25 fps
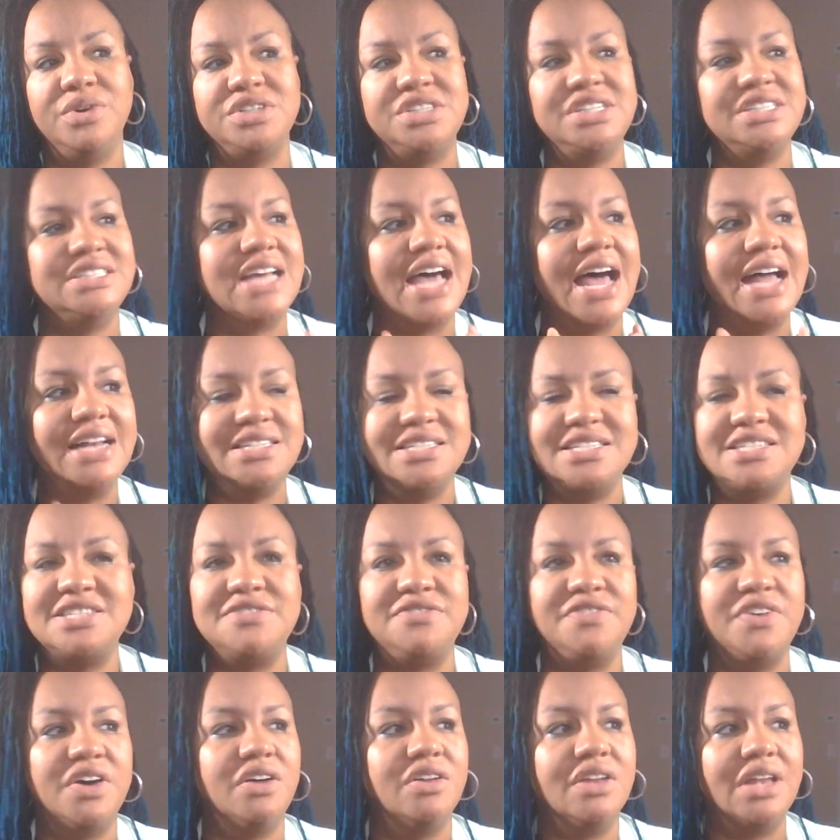She, I
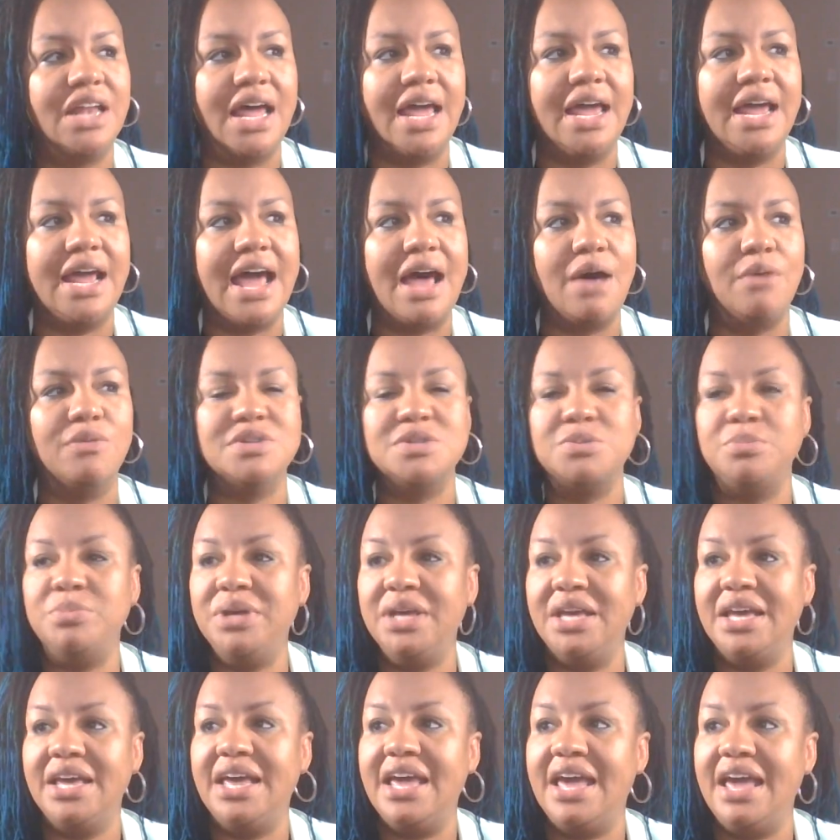just felt like I was
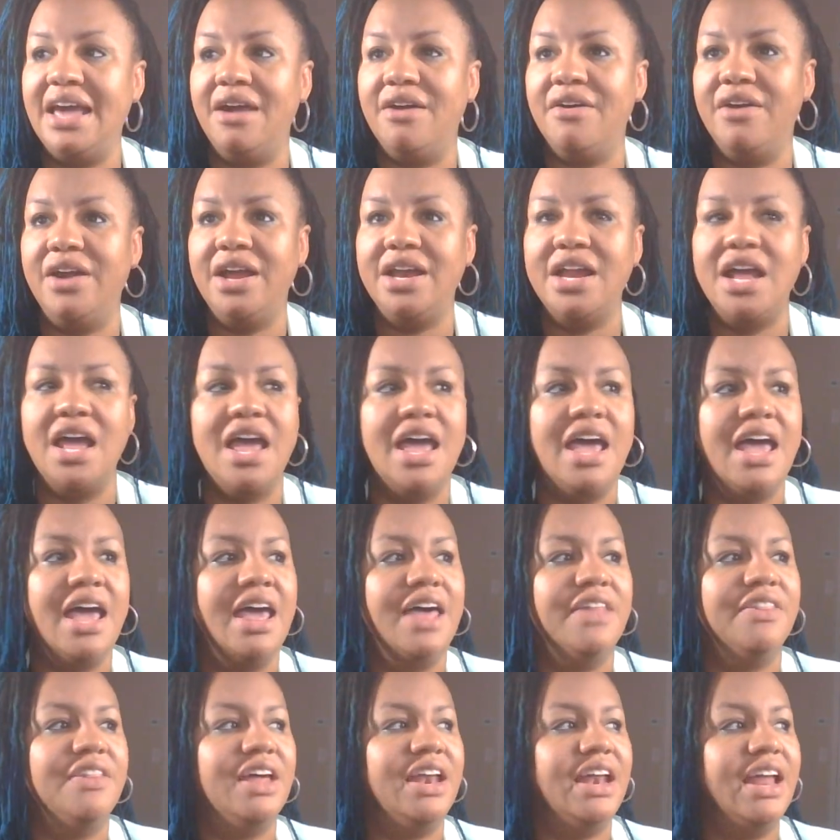being carried,
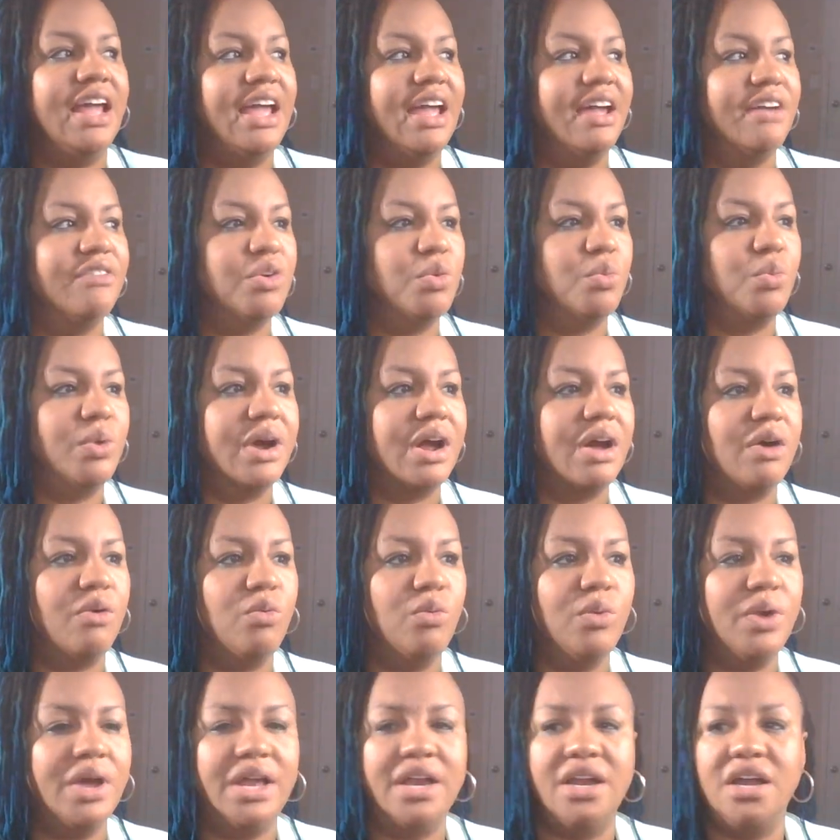that everywhere I
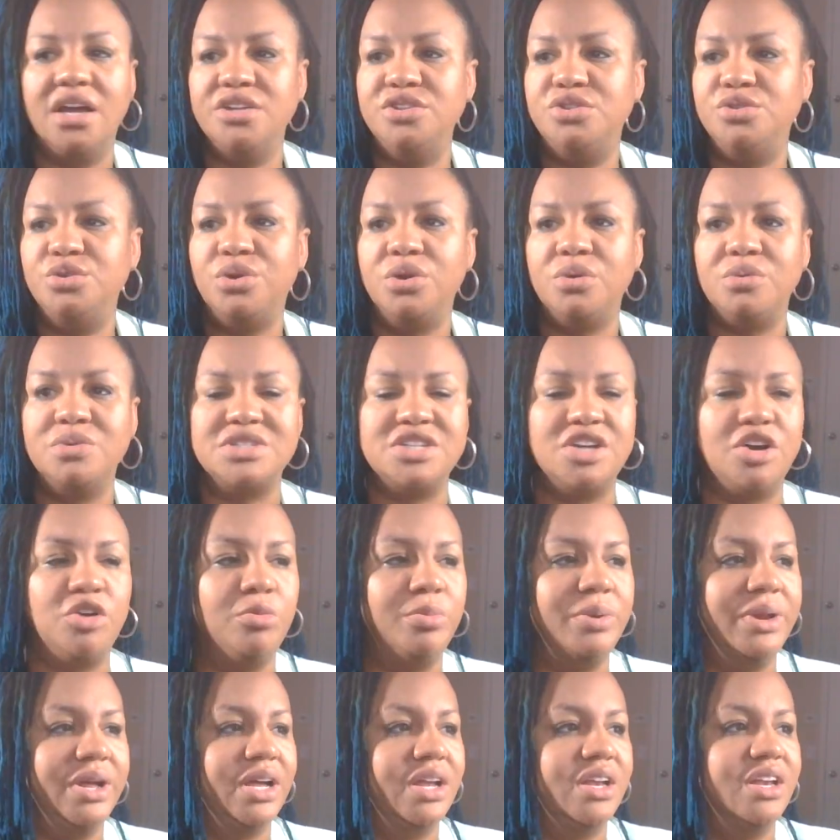went, a door was
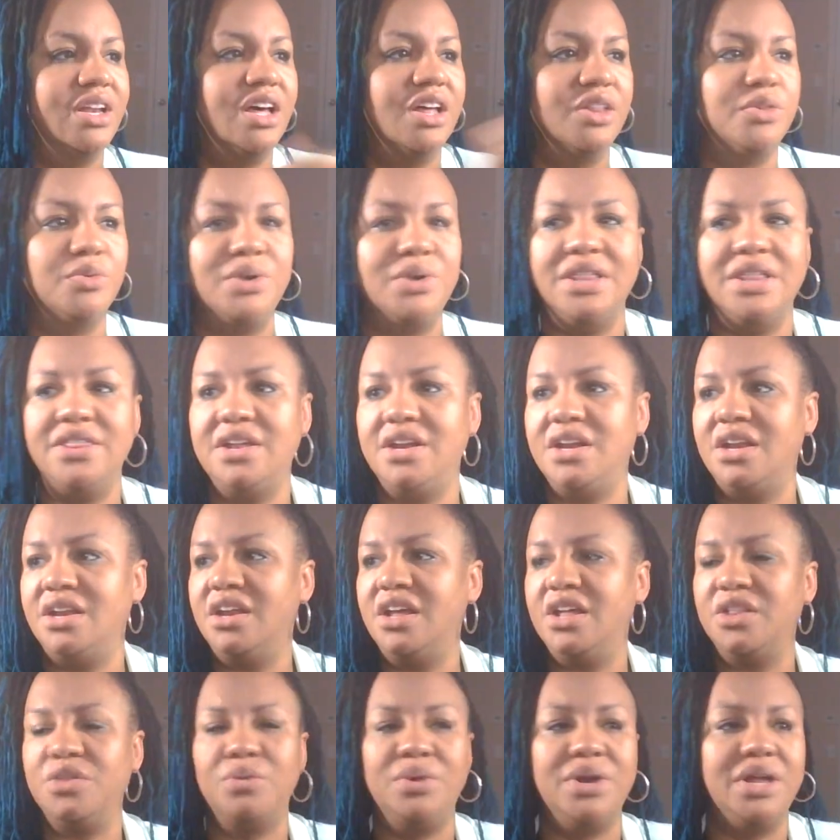opening, another then
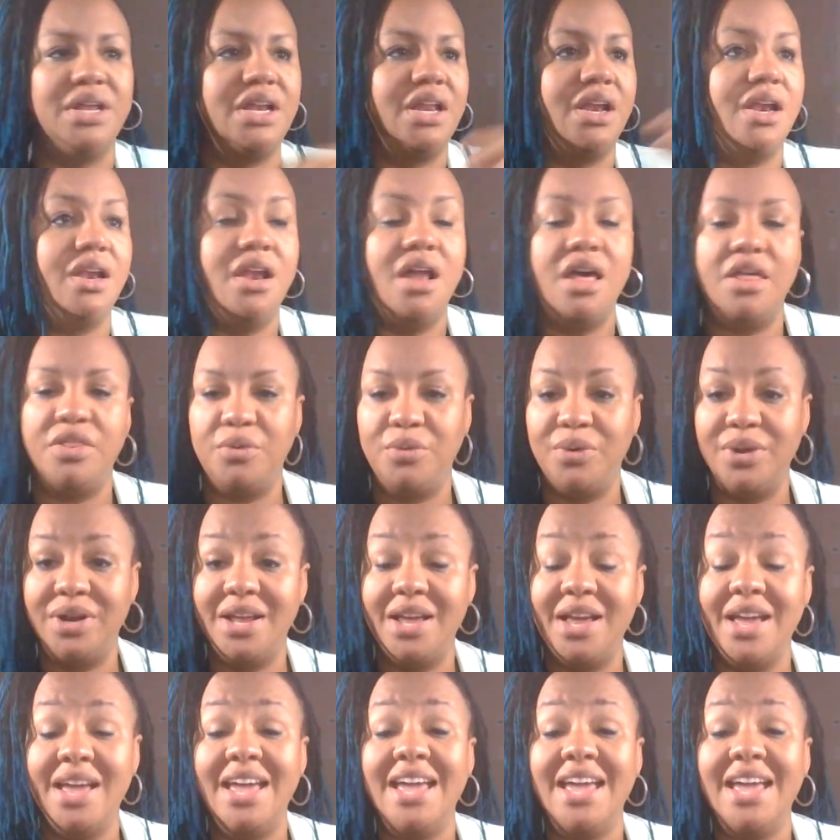another one, and then another one.